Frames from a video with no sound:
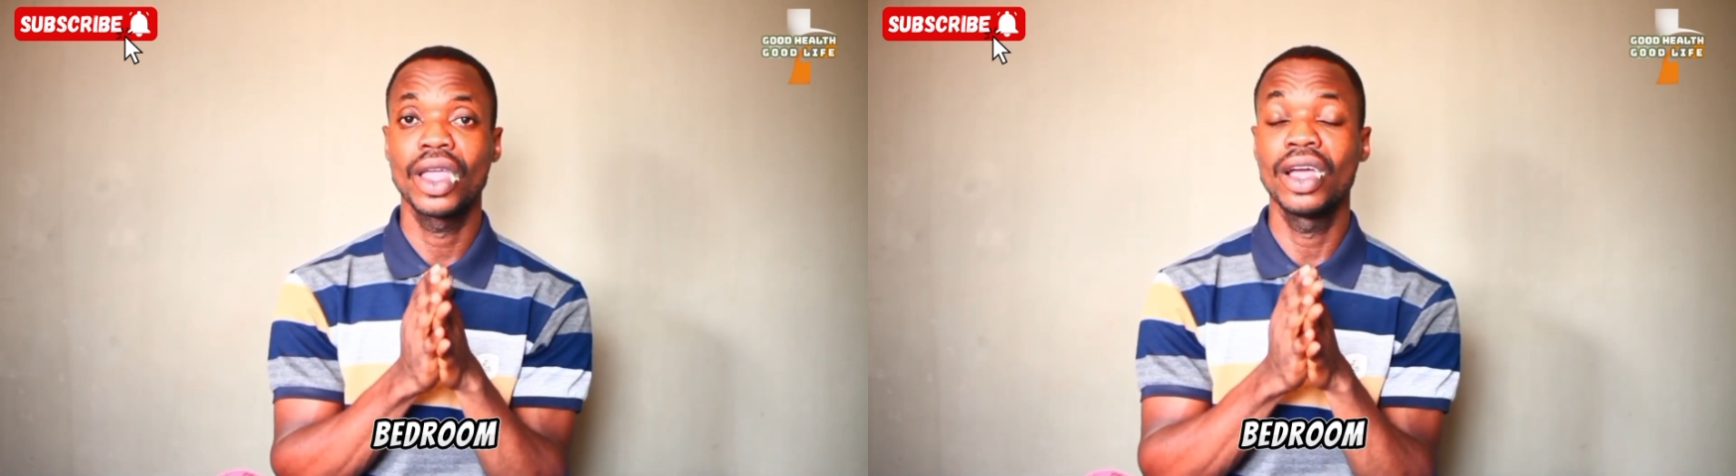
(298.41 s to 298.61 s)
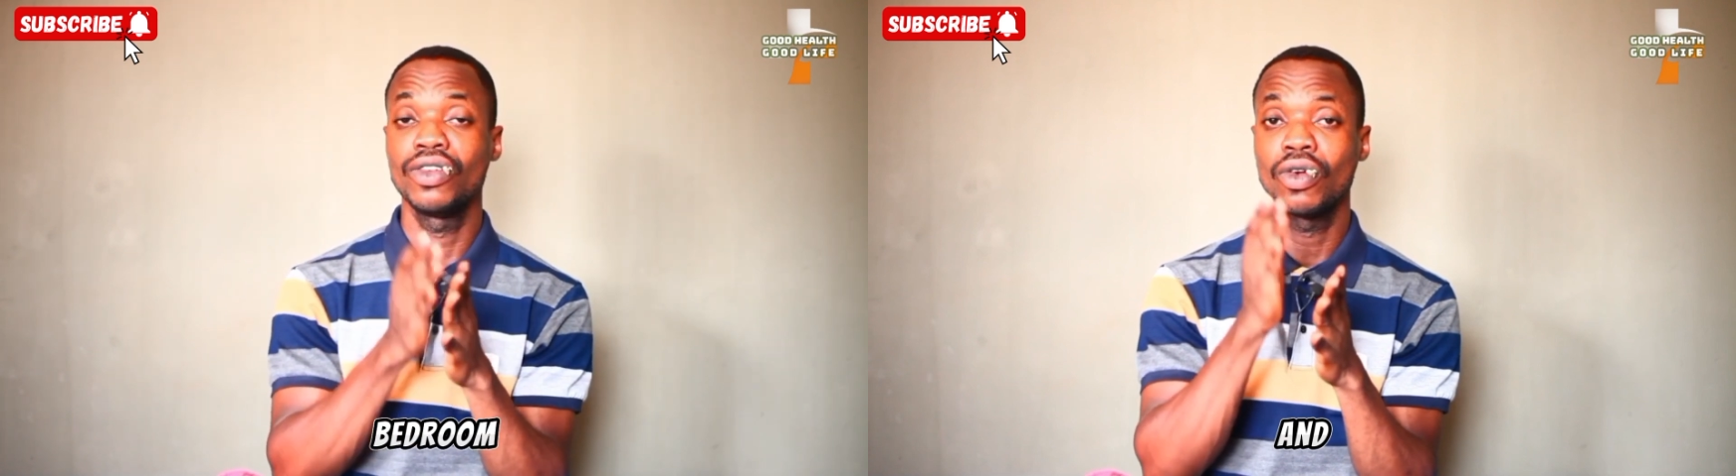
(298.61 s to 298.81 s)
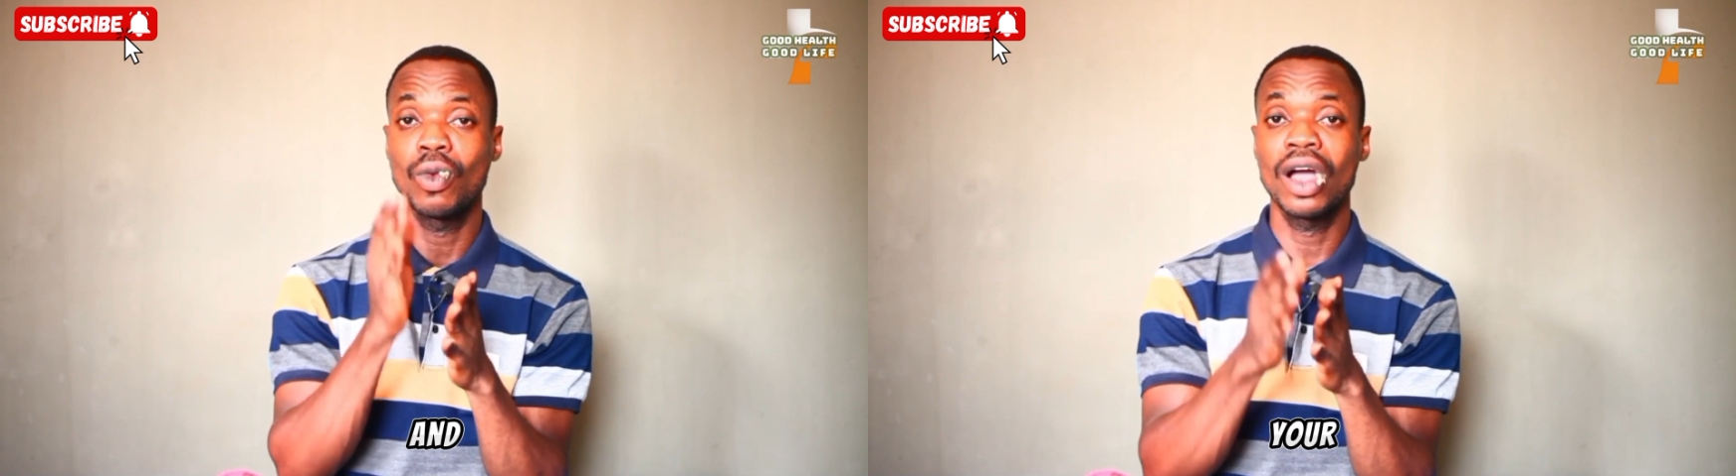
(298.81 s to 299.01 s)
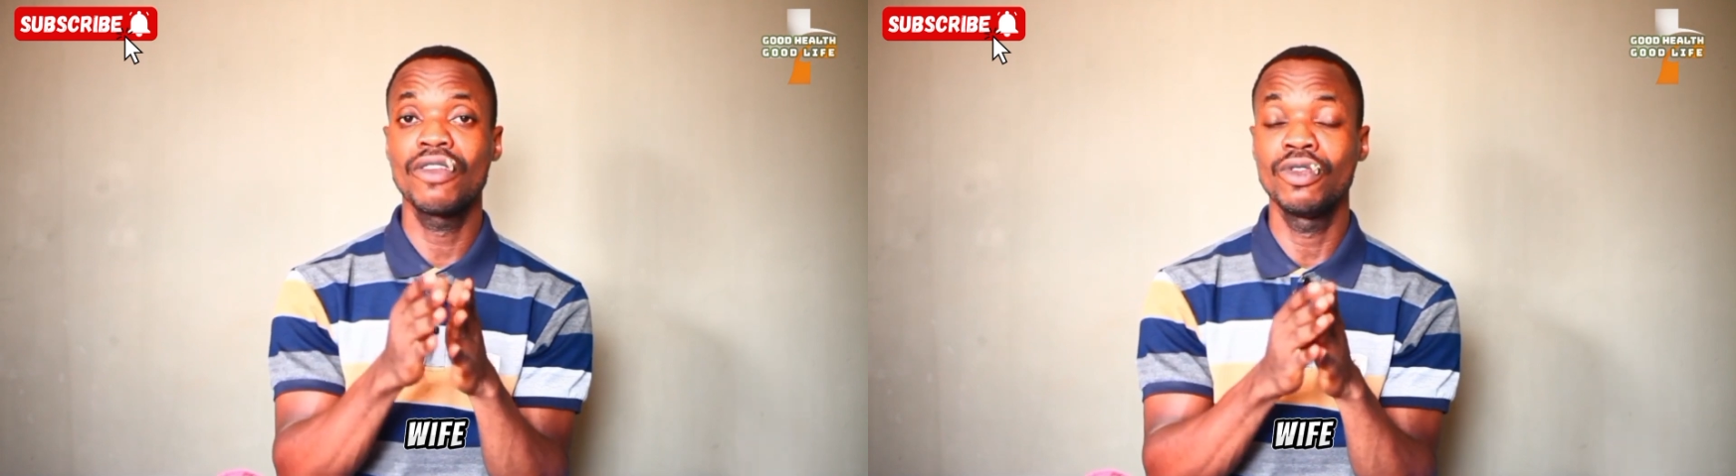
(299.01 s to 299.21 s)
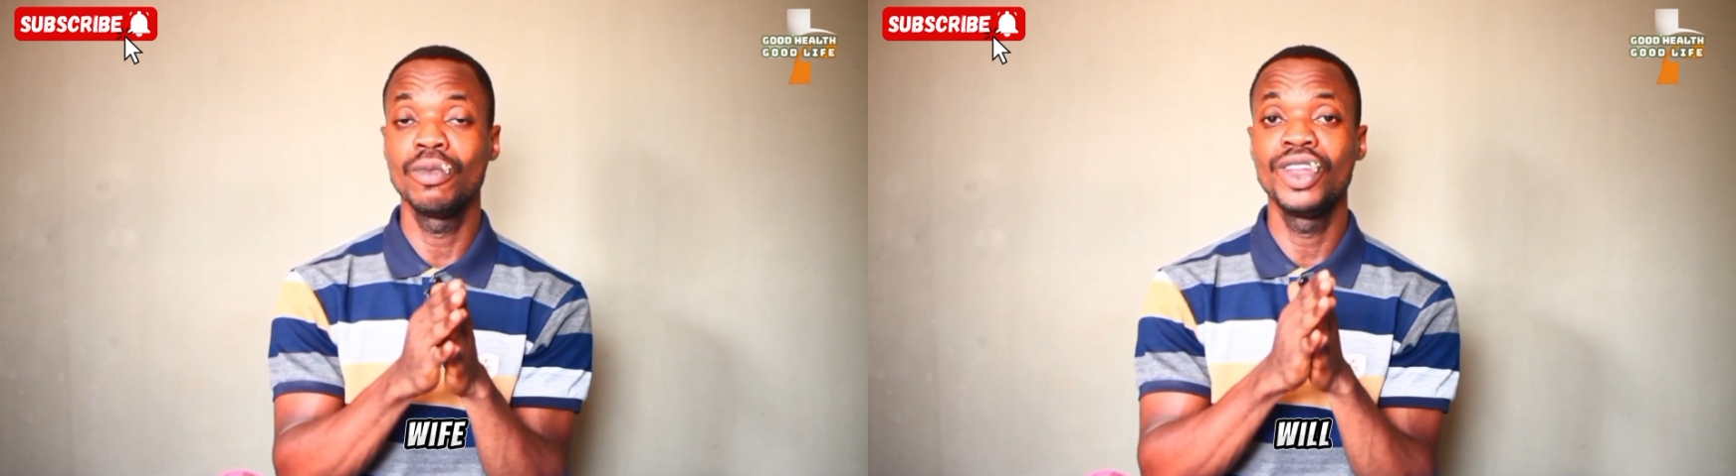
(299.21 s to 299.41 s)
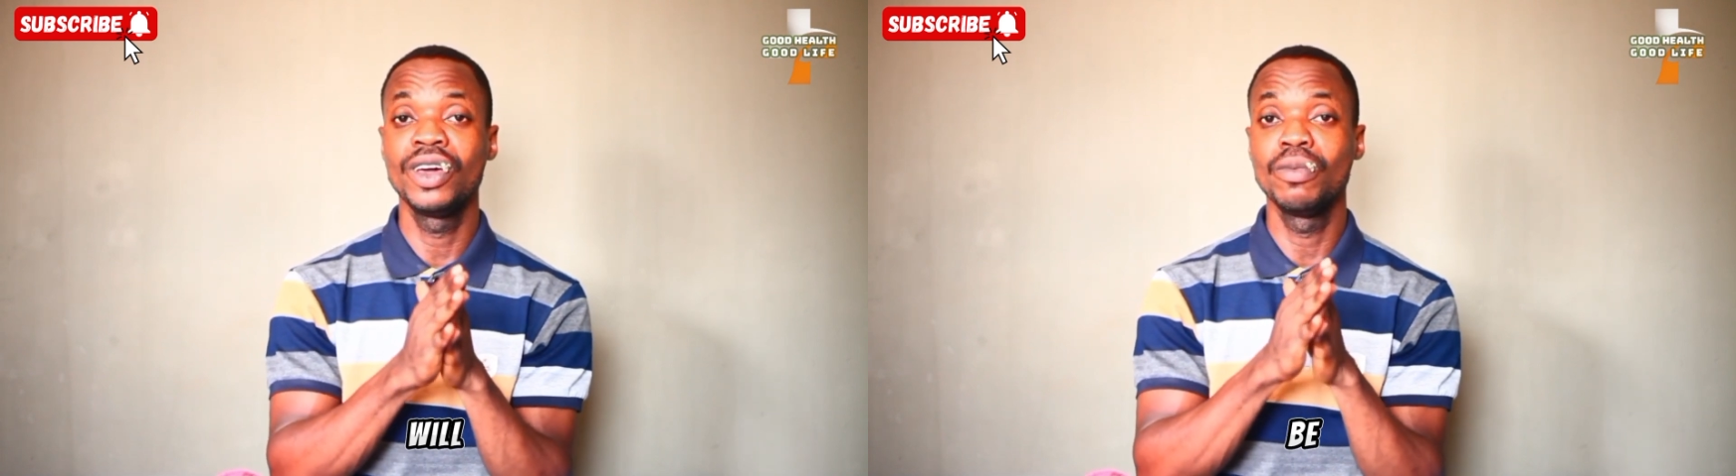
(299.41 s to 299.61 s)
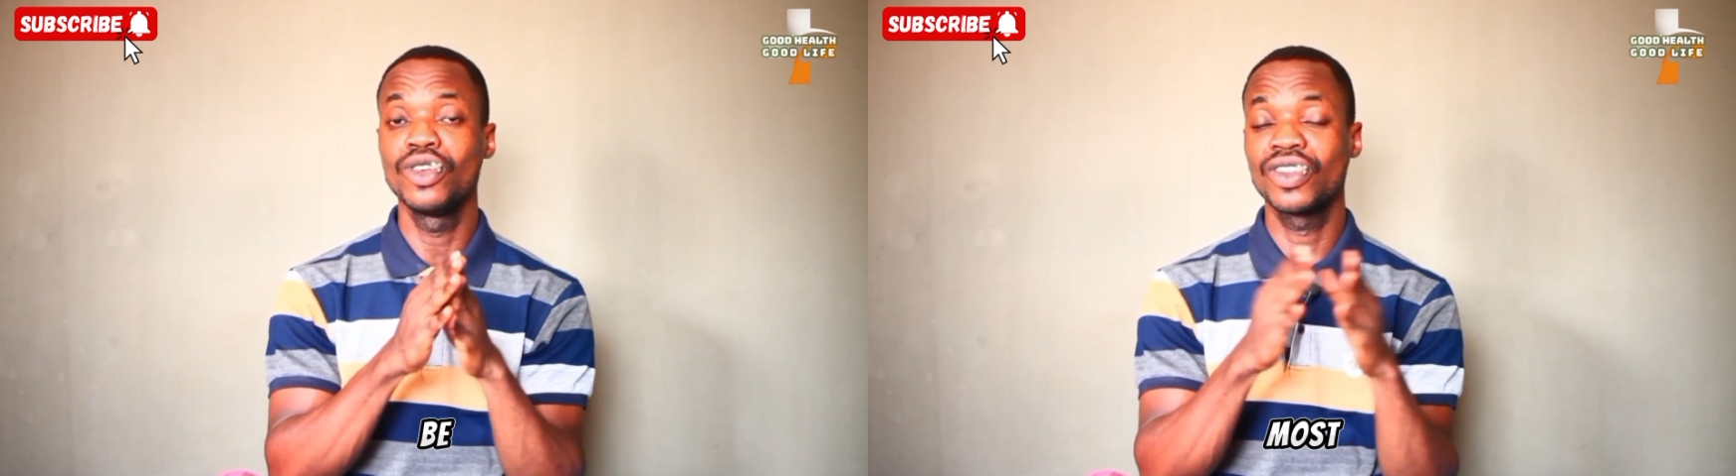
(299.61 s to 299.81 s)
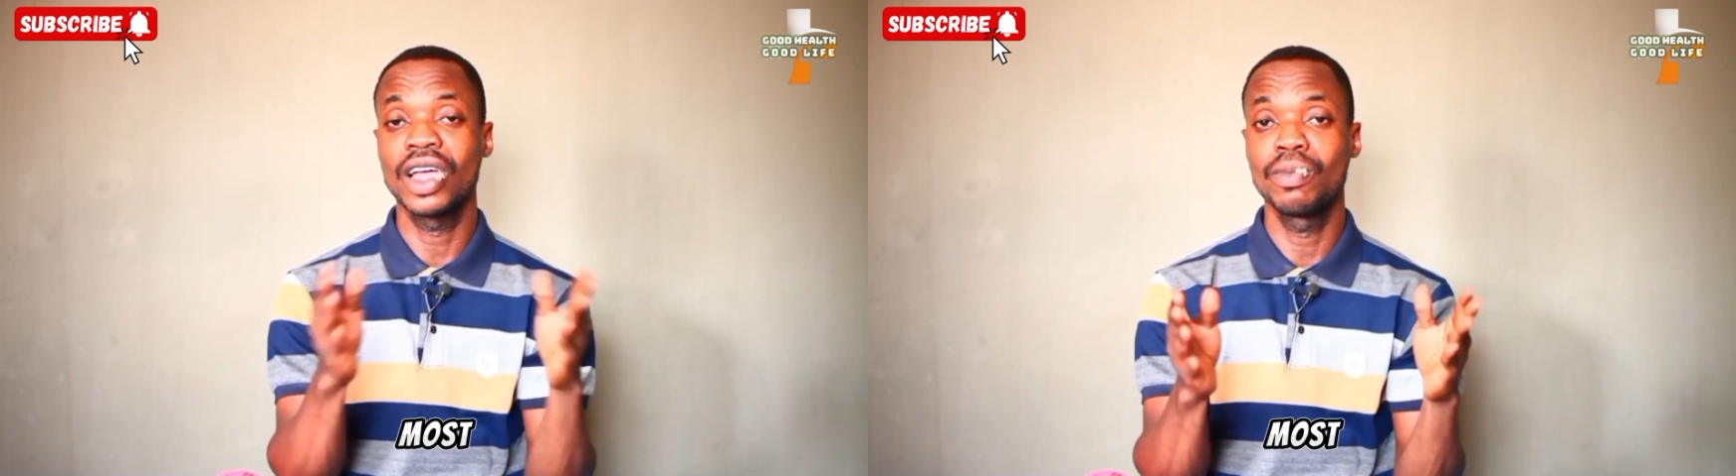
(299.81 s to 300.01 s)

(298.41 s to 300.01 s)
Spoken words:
and your wife will be the most